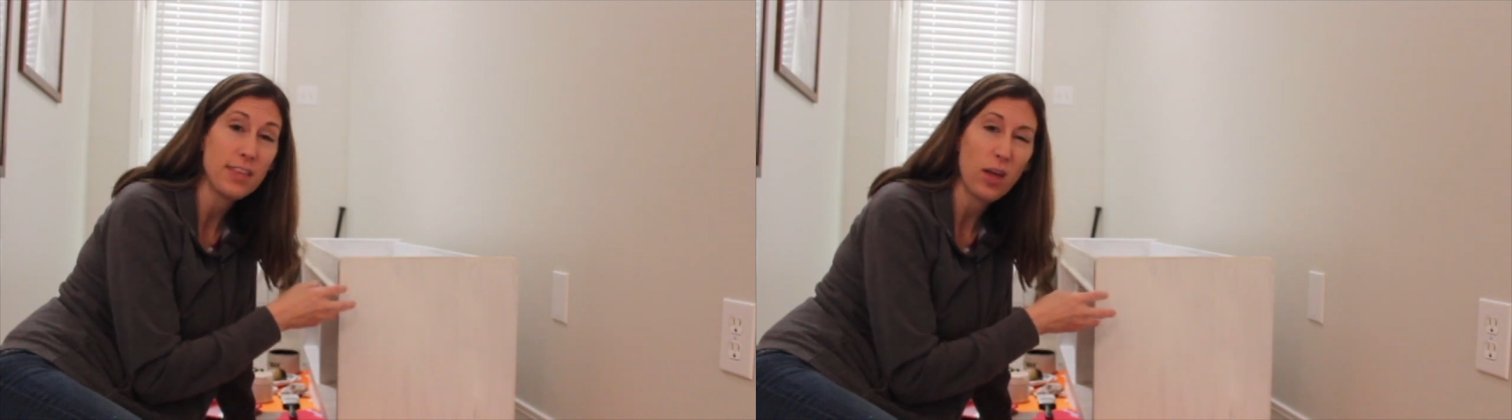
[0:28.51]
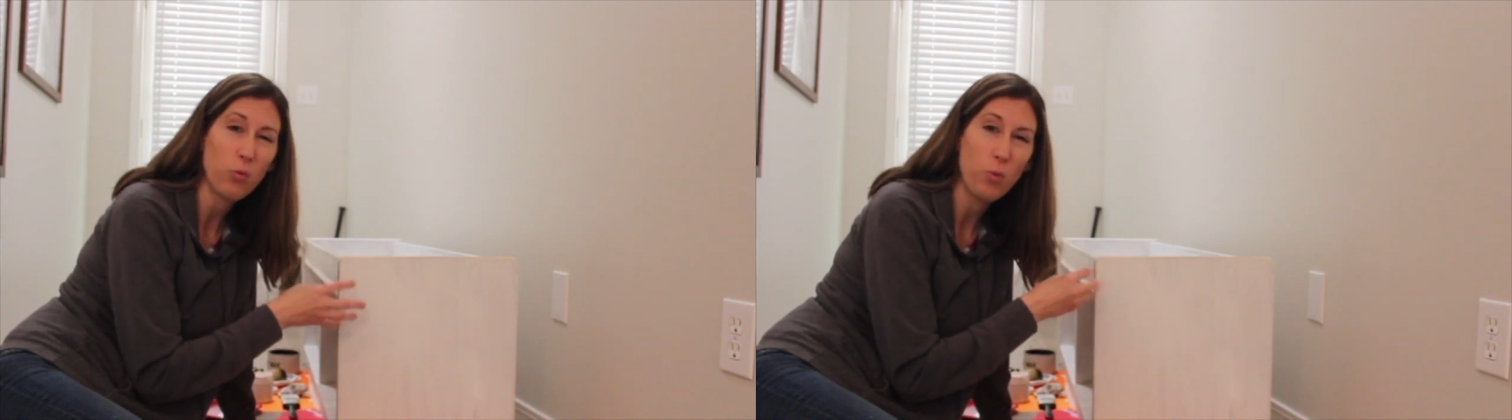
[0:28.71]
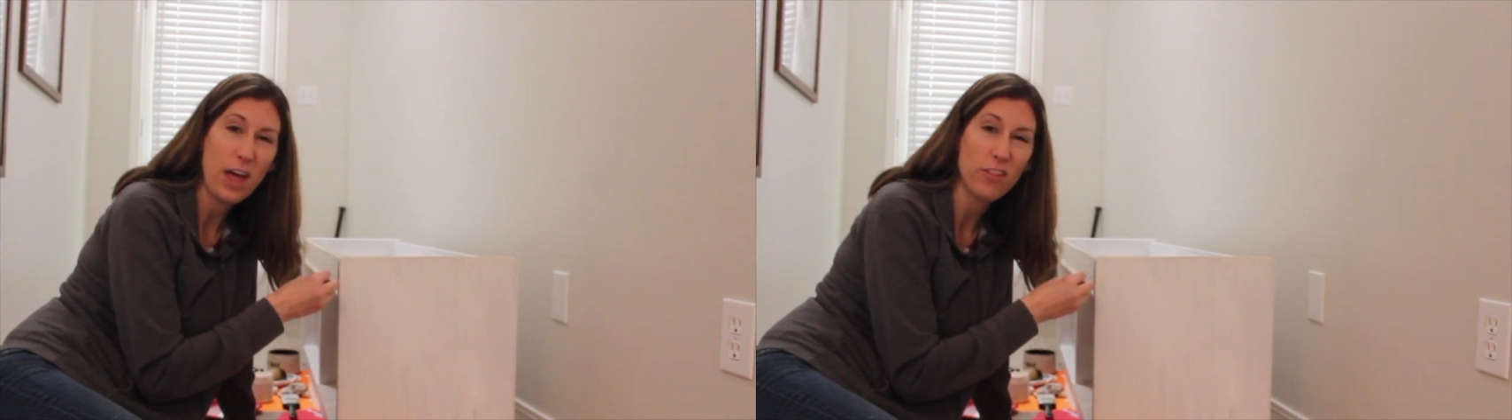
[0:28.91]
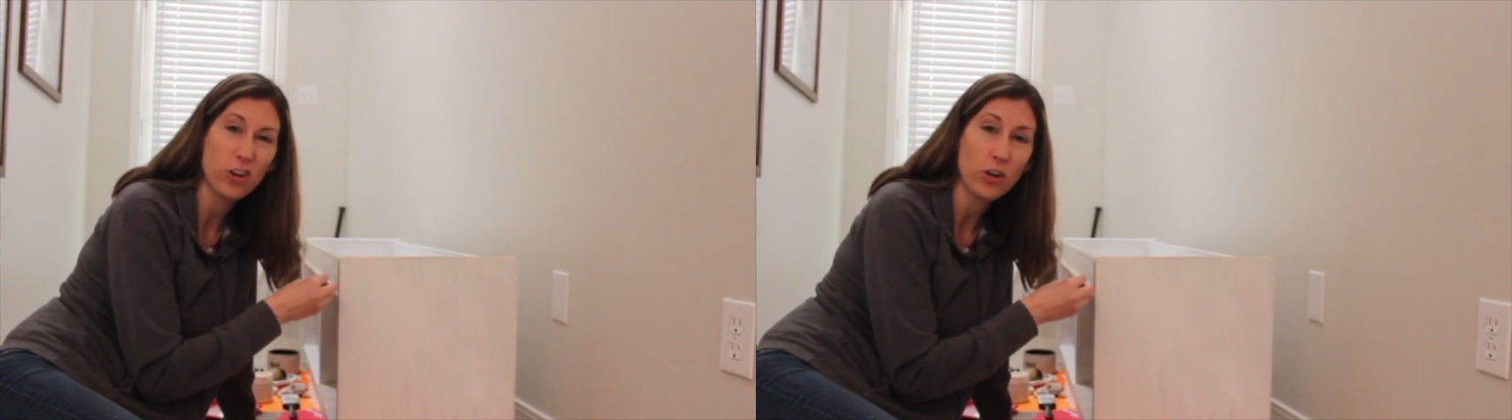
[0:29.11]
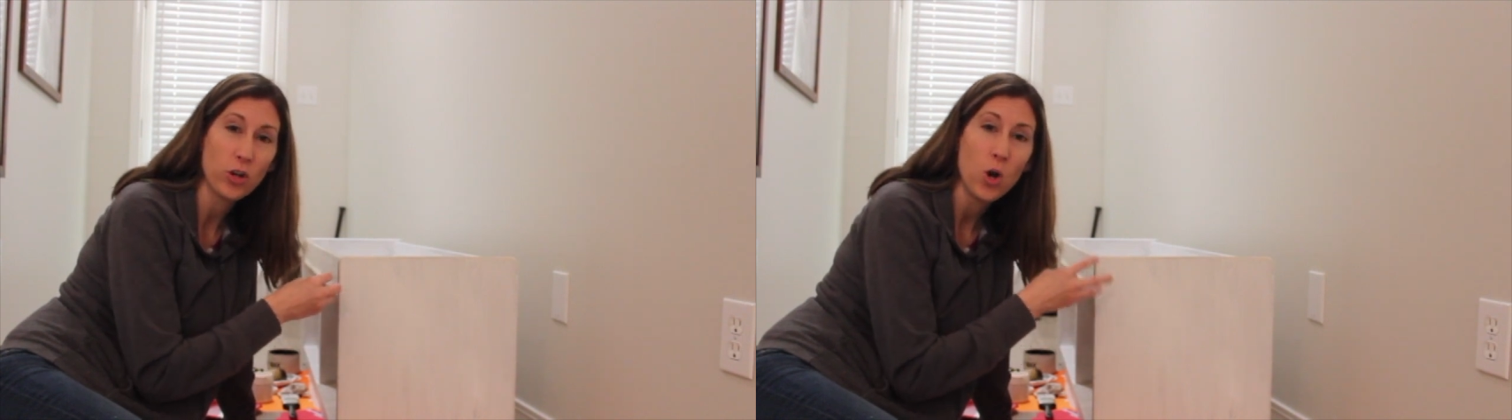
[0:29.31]
that
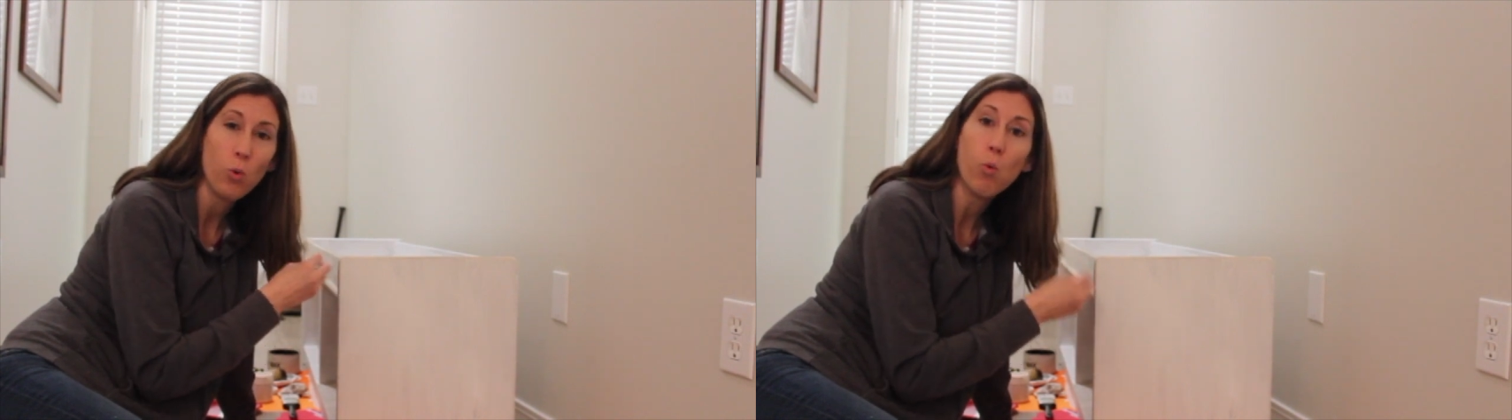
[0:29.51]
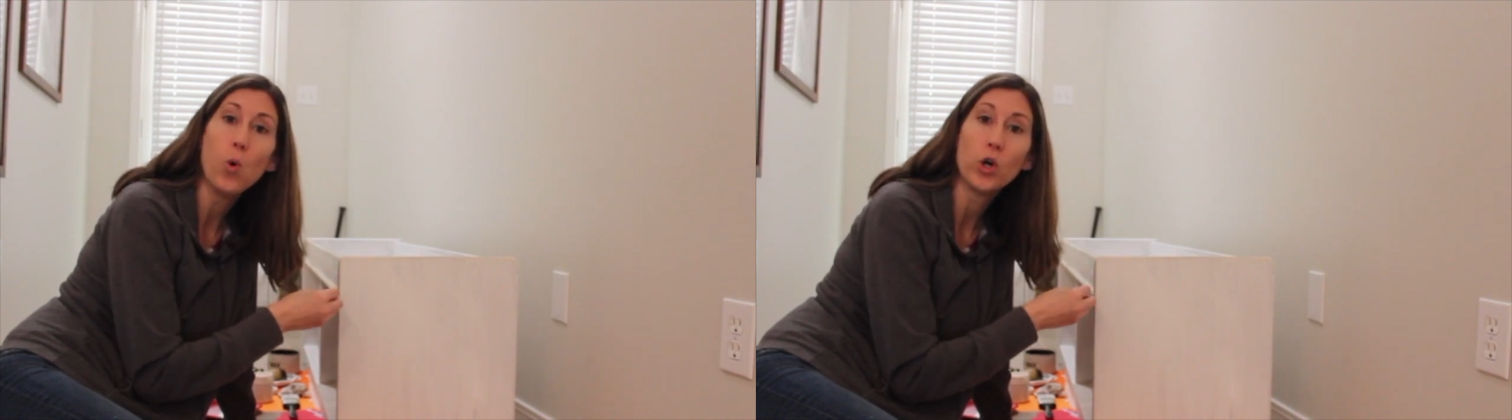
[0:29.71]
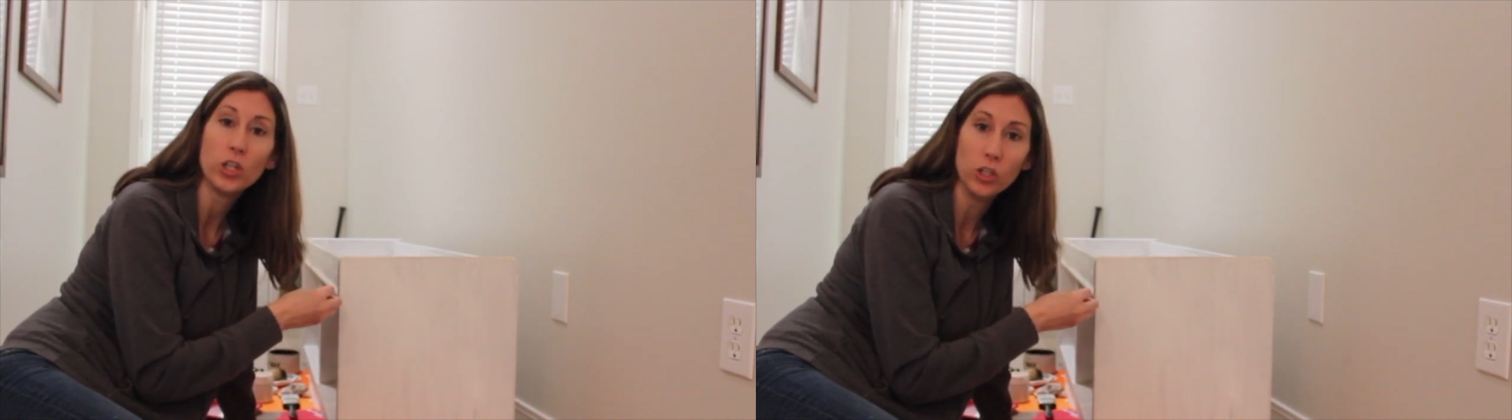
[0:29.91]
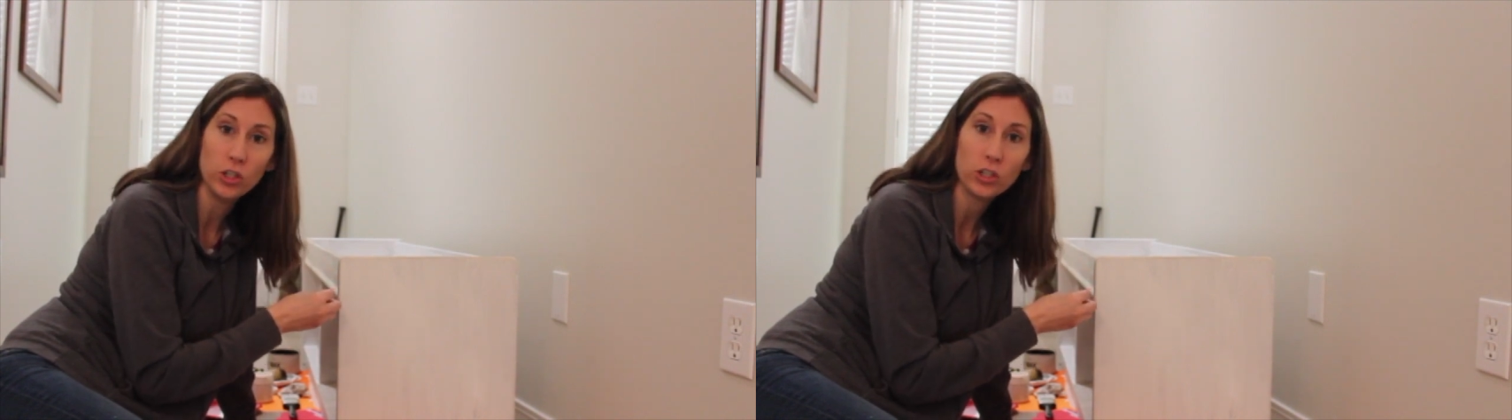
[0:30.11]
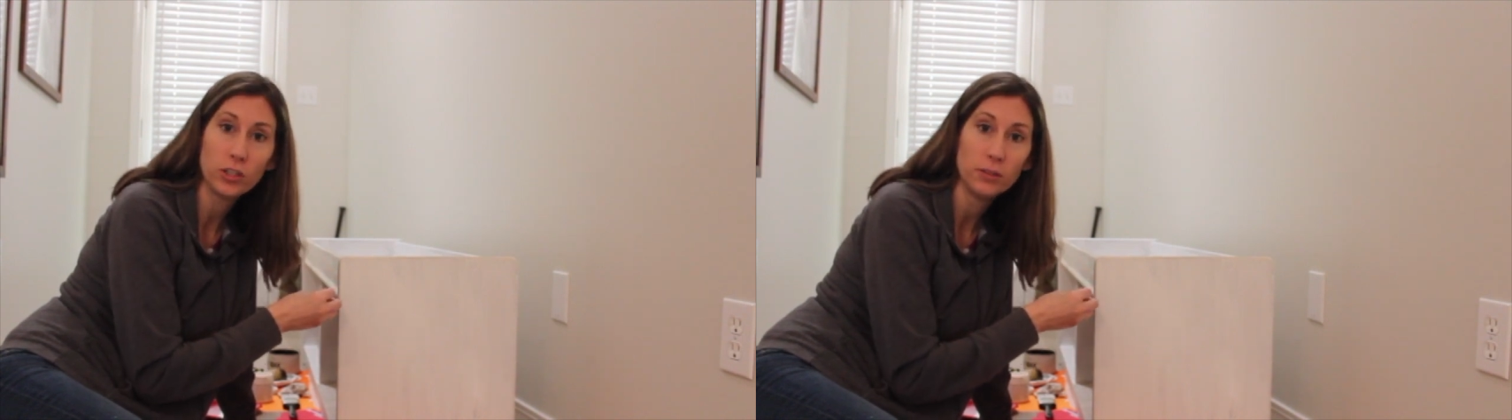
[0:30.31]
weathered, worn
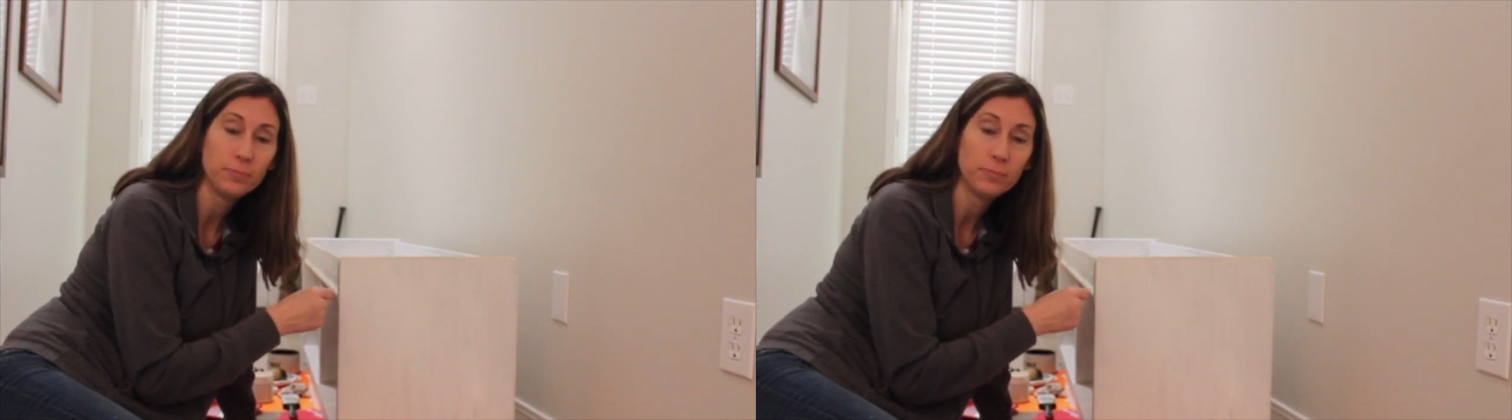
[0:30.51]
look.